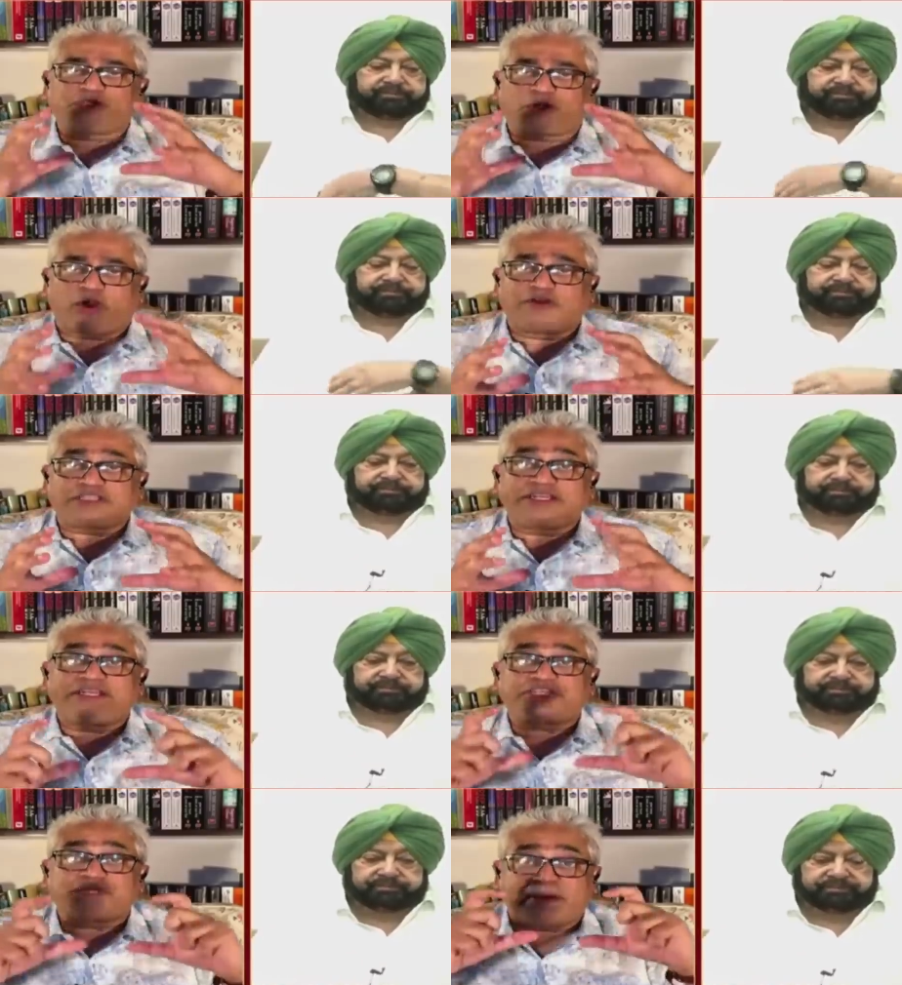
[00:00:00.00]
Speaker 1: to the Congress
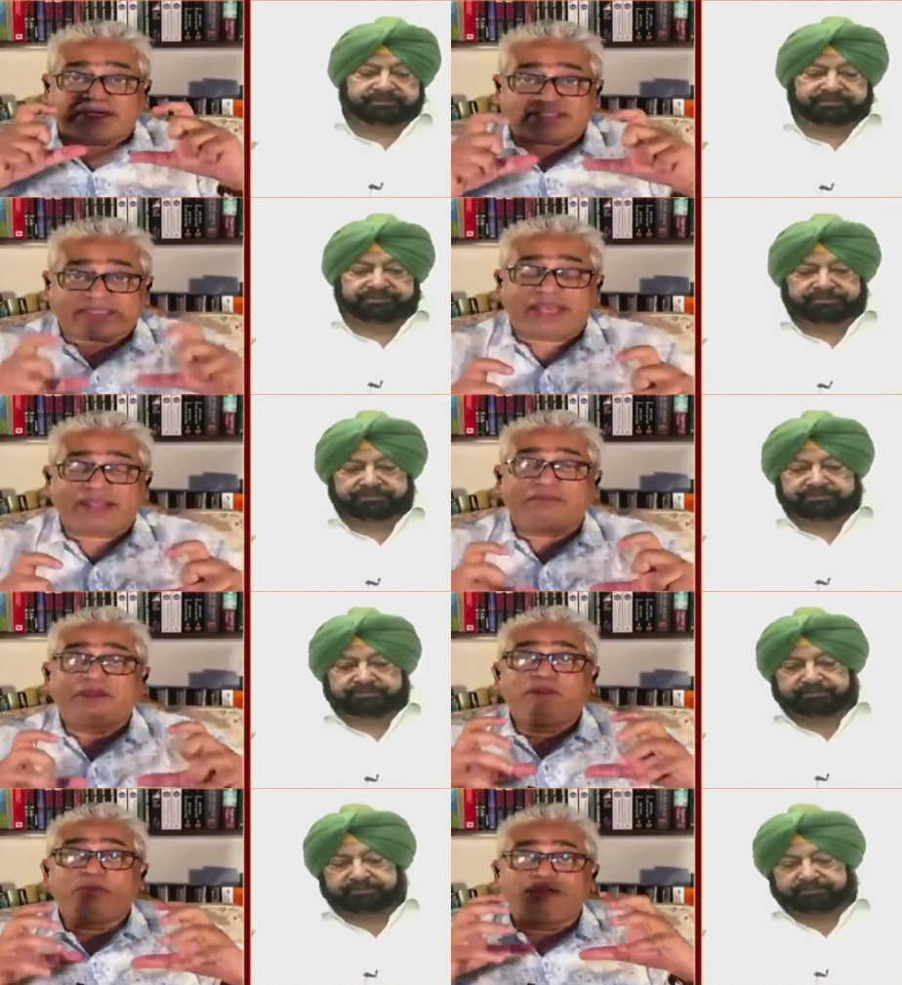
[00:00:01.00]
leadership at a time
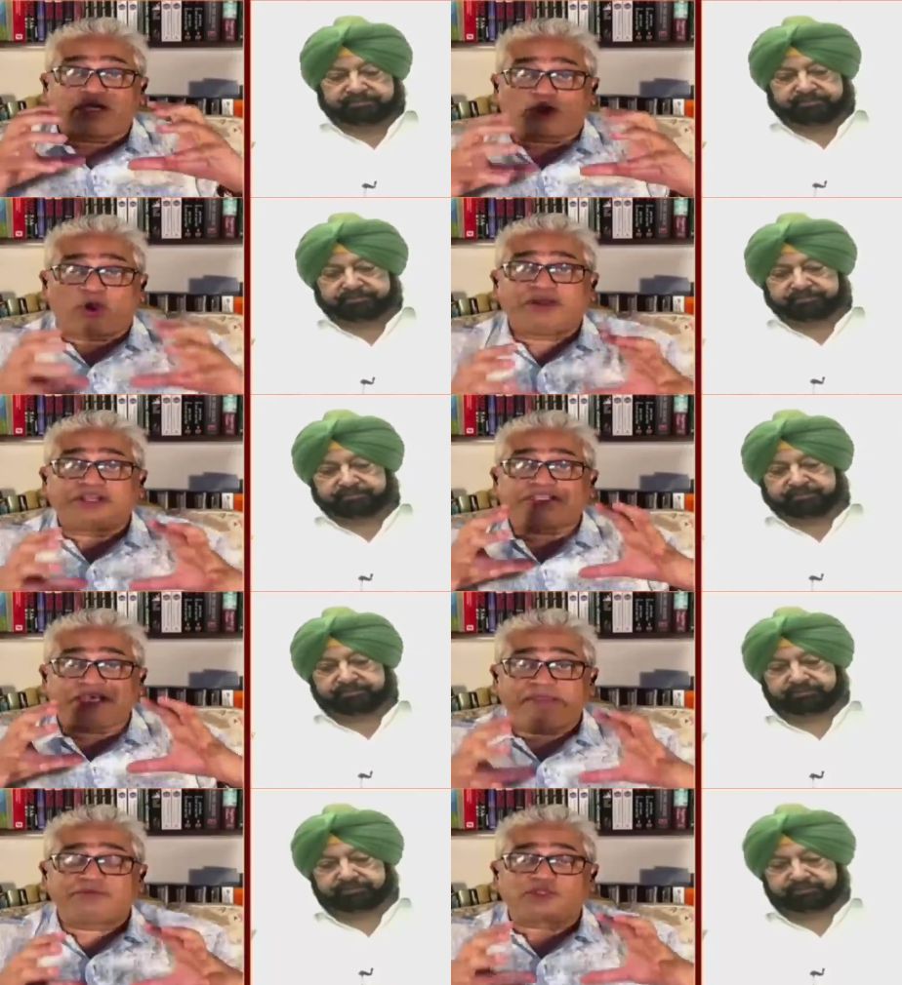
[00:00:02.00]
when the Congress
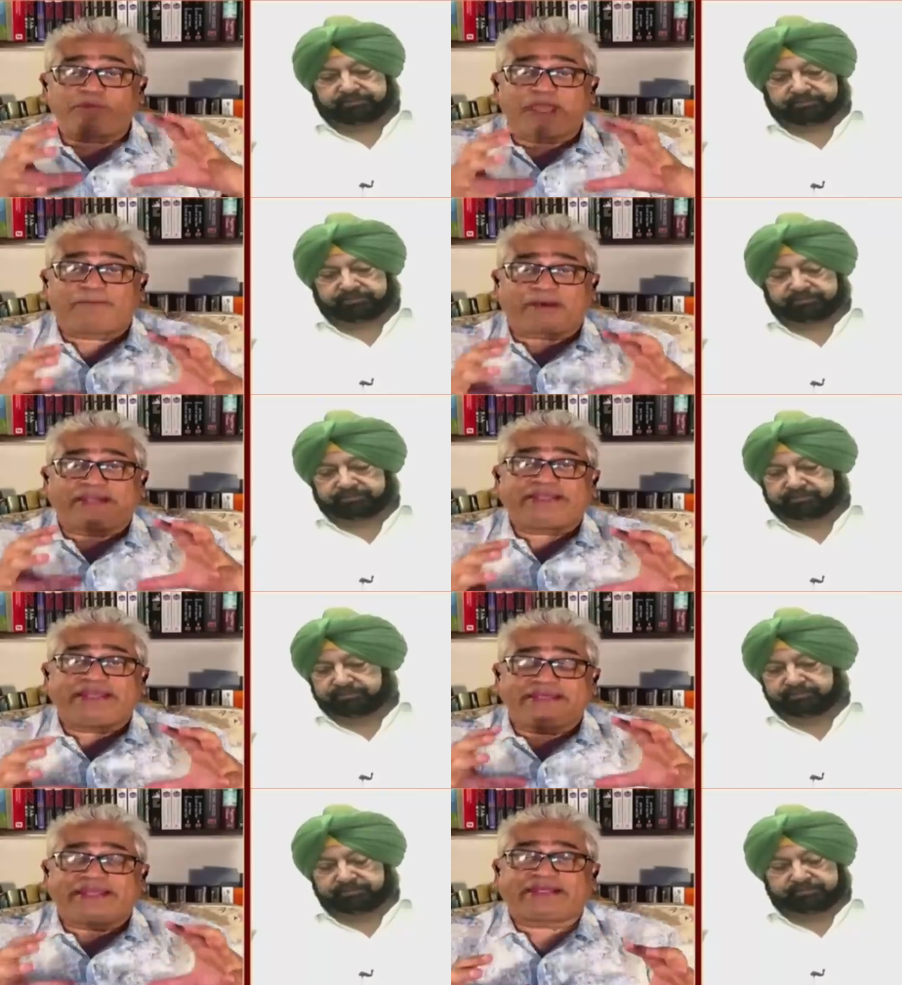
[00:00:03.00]
seems to be a party
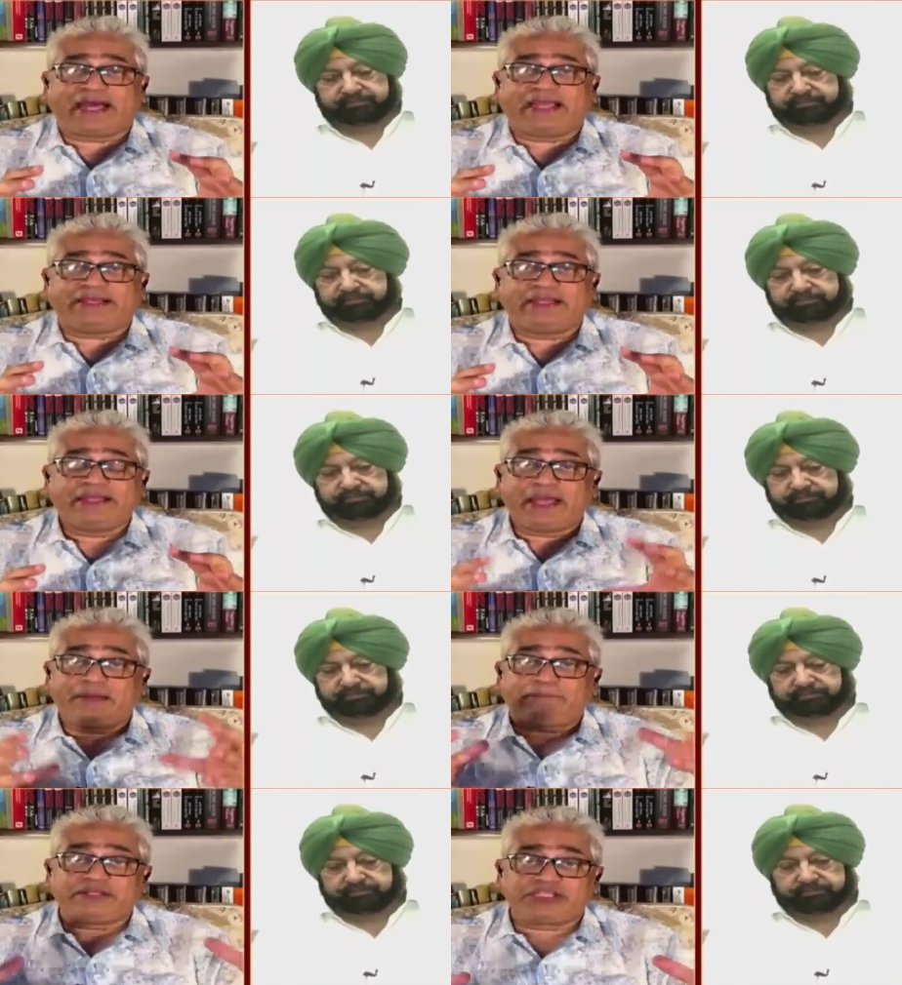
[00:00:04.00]
in decline,
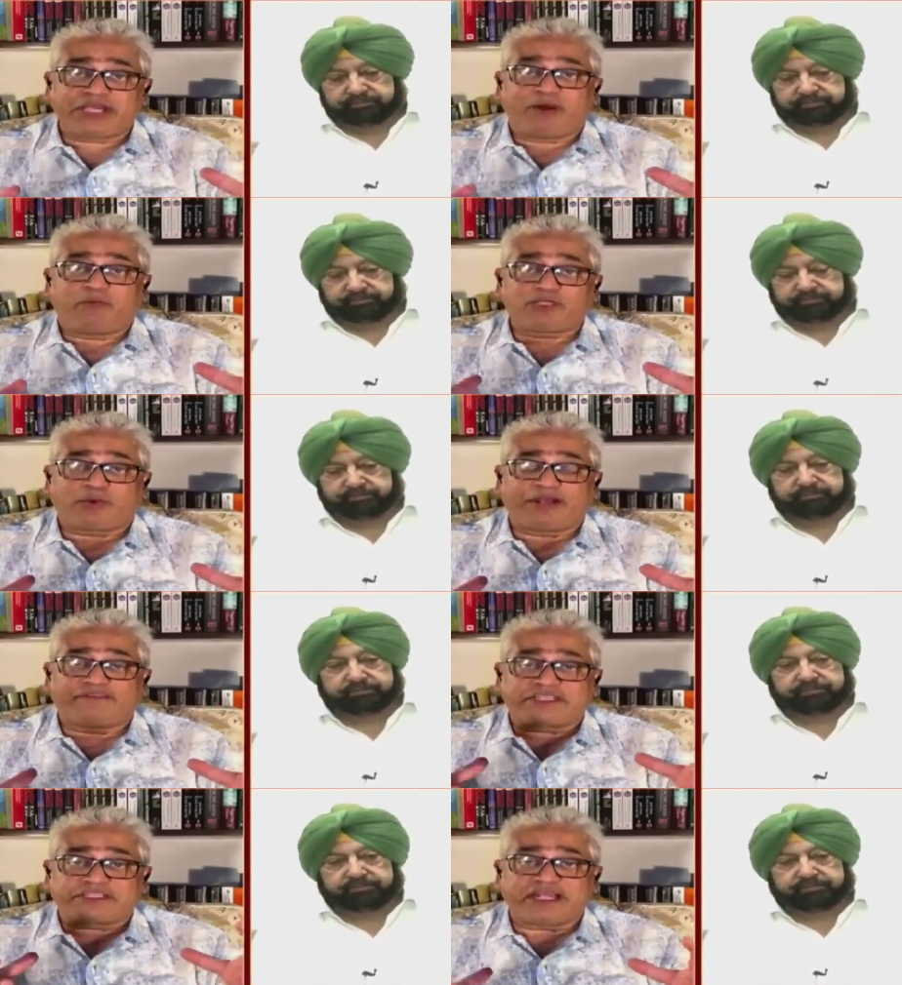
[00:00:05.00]
and Punjab was one of
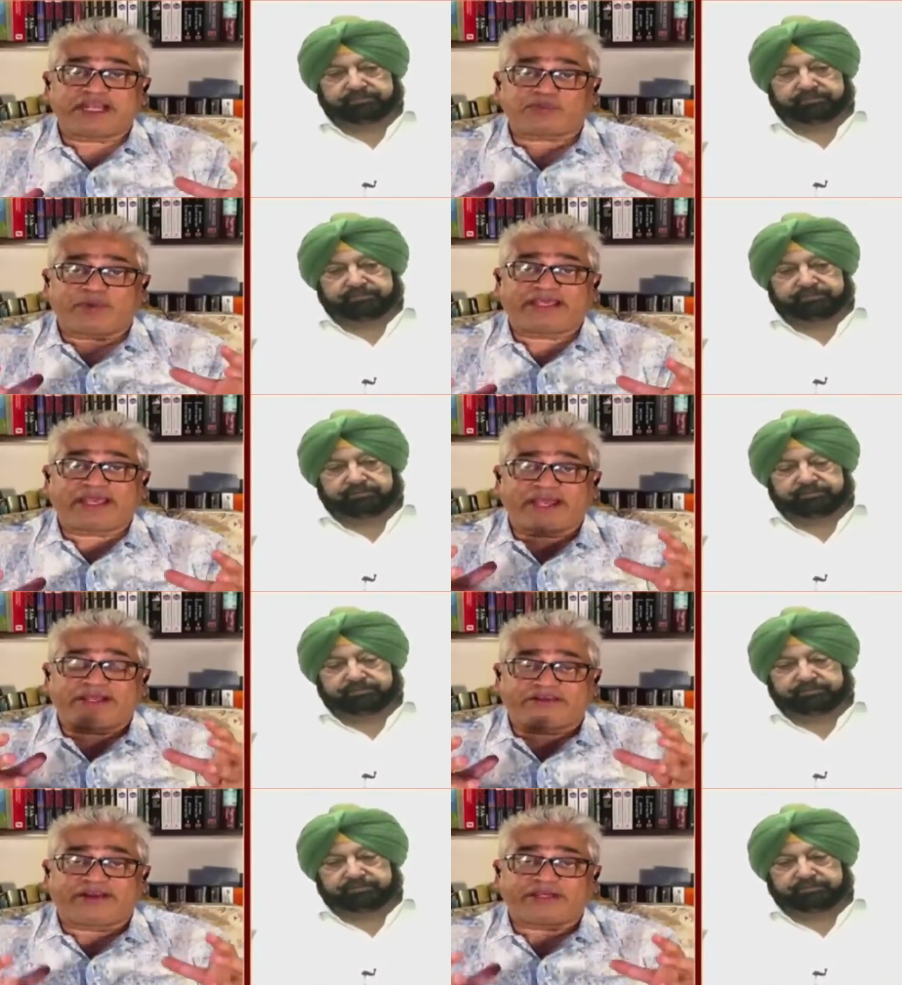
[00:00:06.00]
the states where they had a
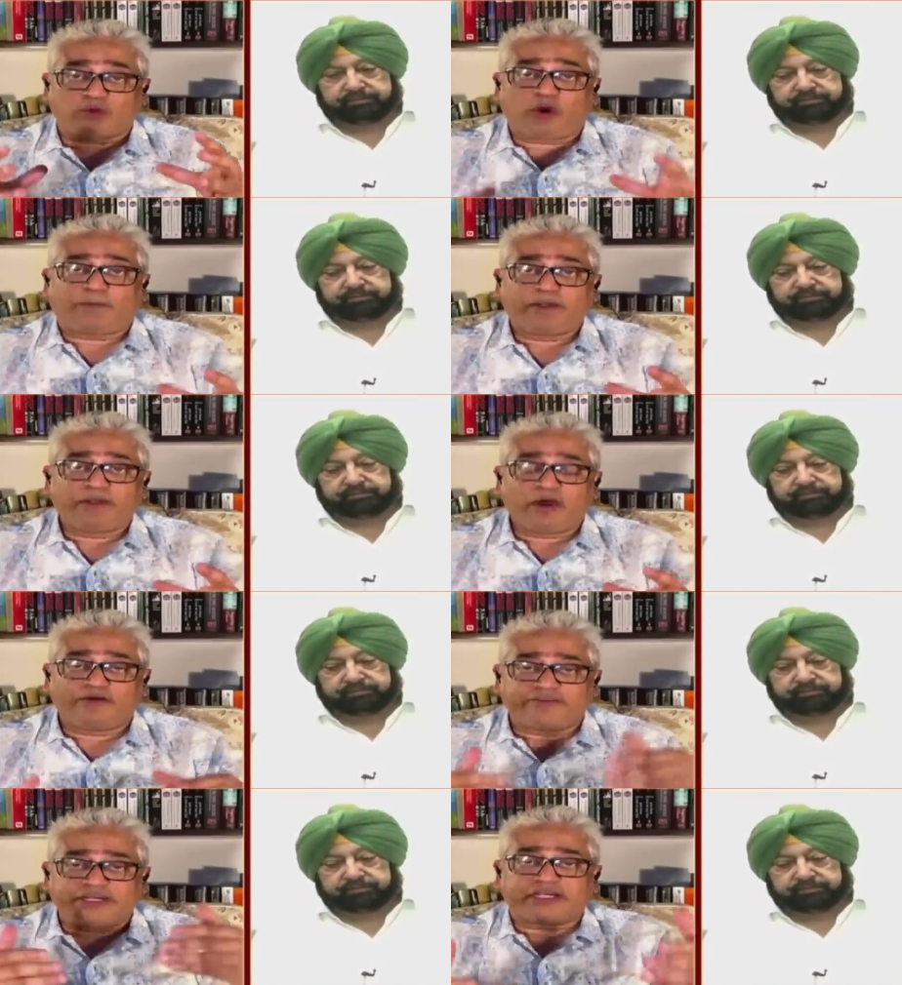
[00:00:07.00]
great hope
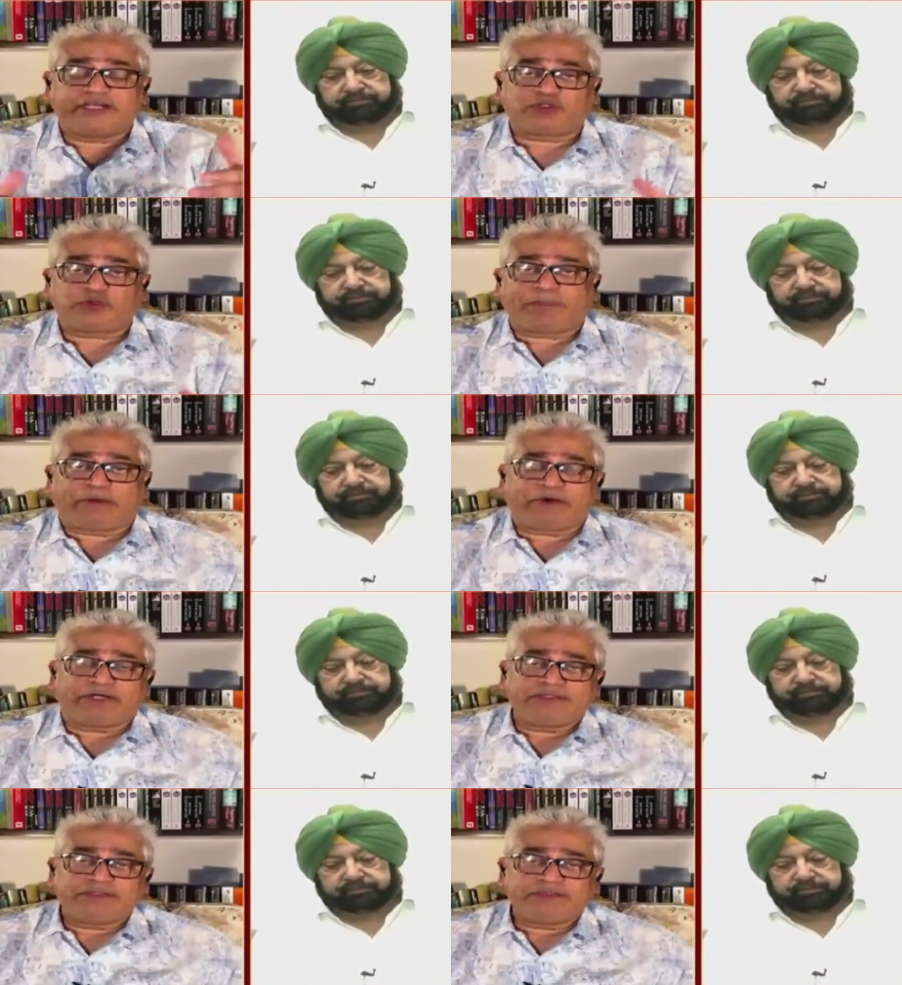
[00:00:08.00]
of returning to power.